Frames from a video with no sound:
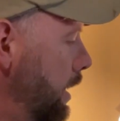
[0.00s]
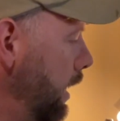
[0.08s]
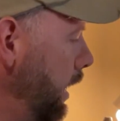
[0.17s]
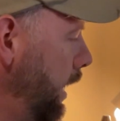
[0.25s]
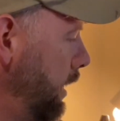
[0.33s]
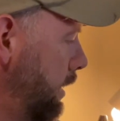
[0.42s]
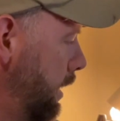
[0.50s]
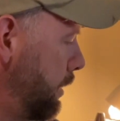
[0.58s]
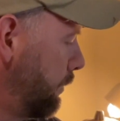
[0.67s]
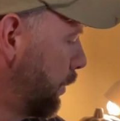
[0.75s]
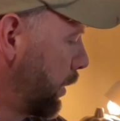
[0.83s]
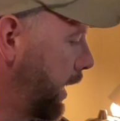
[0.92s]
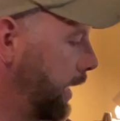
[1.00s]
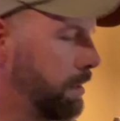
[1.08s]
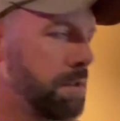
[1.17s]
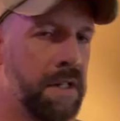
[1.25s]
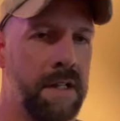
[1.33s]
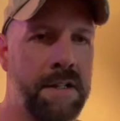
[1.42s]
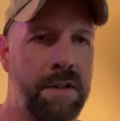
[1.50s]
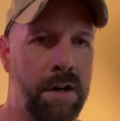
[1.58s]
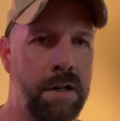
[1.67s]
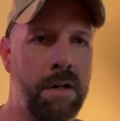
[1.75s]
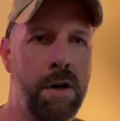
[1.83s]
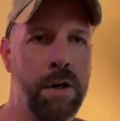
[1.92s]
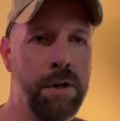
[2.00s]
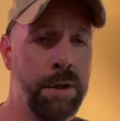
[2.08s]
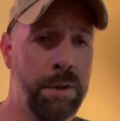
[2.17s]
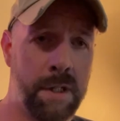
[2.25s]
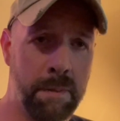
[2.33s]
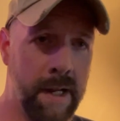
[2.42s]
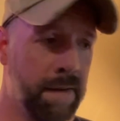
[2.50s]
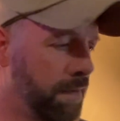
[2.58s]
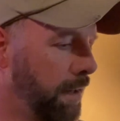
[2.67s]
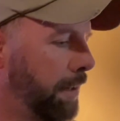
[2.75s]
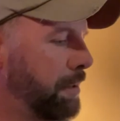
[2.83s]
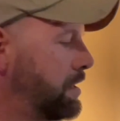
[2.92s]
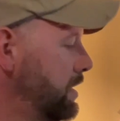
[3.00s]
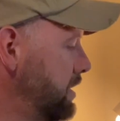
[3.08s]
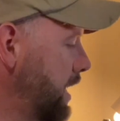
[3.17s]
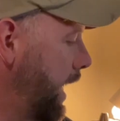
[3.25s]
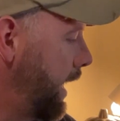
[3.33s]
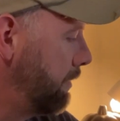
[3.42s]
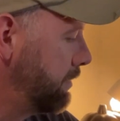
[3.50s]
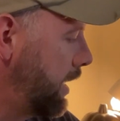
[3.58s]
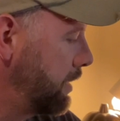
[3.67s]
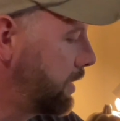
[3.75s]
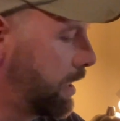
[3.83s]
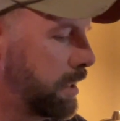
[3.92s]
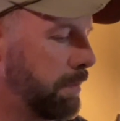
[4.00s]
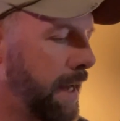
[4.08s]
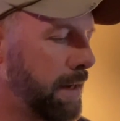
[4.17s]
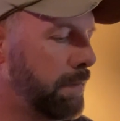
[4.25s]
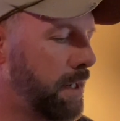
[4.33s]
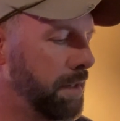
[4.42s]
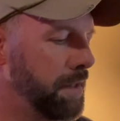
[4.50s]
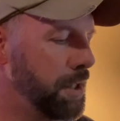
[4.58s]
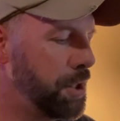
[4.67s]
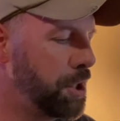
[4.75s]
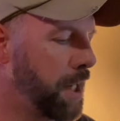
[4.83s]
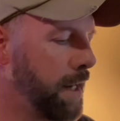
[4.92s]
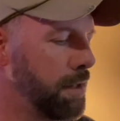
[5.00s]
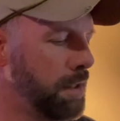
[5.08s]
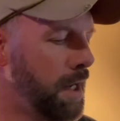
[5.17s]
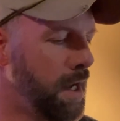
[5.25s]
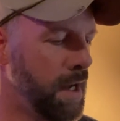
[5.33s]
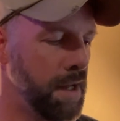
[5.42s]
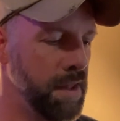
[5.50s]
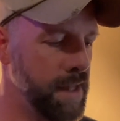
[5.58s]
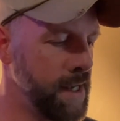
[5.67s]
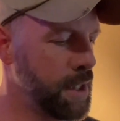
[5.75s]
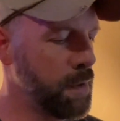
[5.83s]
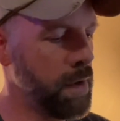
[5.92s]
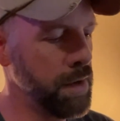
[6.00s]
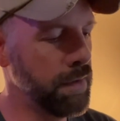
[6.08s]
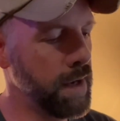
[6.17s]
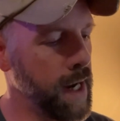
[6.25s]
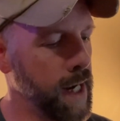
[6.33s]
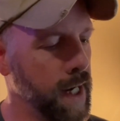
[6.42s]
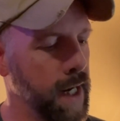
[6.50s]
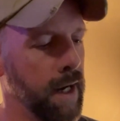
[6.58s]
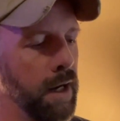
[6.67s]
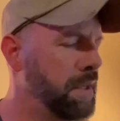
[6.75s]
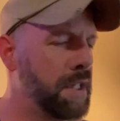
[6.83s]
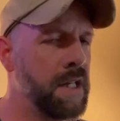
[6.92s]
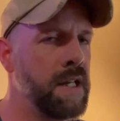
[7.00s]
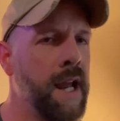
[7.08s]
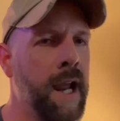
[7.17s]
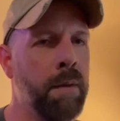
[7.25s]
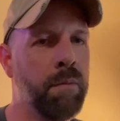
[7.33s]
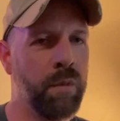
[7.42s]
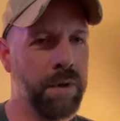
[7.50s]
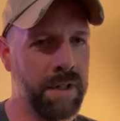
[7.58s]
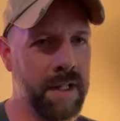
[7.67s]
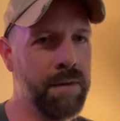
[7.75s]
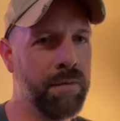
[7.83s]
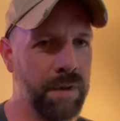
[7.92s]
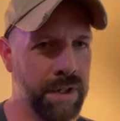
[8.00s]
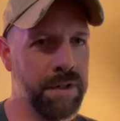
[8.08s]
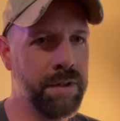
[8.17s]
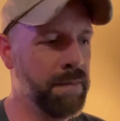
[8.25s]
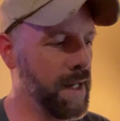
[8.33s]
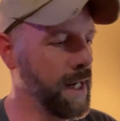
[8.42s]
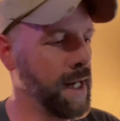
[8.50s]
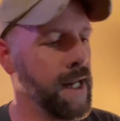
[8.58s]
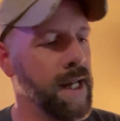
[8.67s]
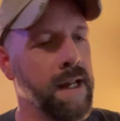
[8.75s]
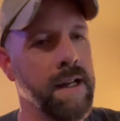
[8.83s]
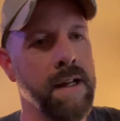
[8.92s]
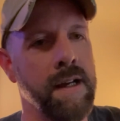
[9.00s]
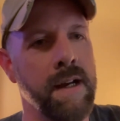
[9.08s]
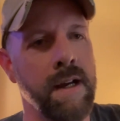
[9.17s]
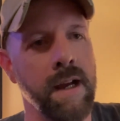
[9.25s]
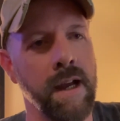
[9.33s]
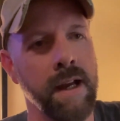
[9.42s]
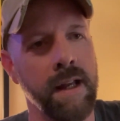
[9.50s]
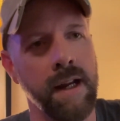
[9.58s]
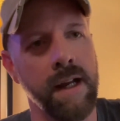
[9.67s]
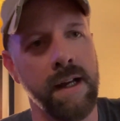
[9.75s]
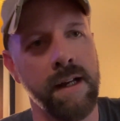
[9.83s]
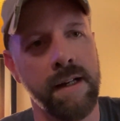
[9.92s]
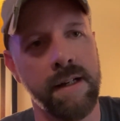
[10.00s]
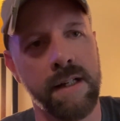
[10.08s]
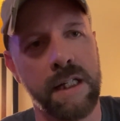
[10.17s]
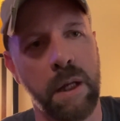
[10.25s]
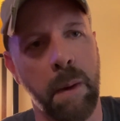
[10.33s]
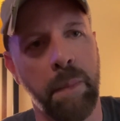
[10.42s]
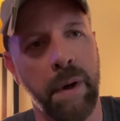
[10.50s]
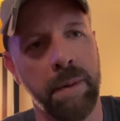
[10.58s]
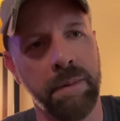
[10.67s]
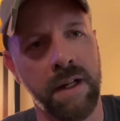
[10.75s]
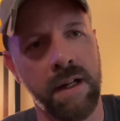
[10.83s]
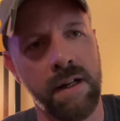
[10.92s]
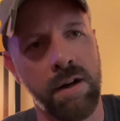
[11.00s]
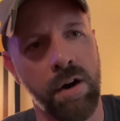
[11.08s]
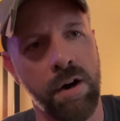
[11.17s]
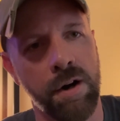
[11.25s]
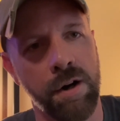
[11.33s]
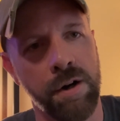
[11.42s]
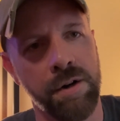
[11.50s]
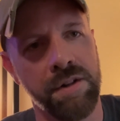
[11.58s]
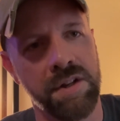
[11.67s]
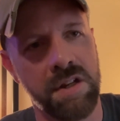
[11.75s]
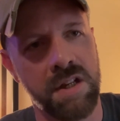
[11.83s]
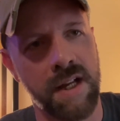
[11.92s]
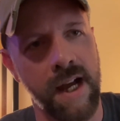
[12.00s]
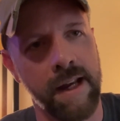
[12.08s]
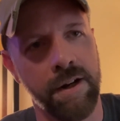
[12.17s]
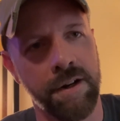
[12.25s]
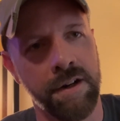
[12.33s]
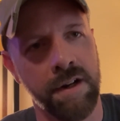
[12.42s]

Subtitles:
And the other 4 candles in this haul are new to me fragrances. I have not talked about them on this channel. This one right here, the name really reeled me in, and it is Pumpkin Hard Cider.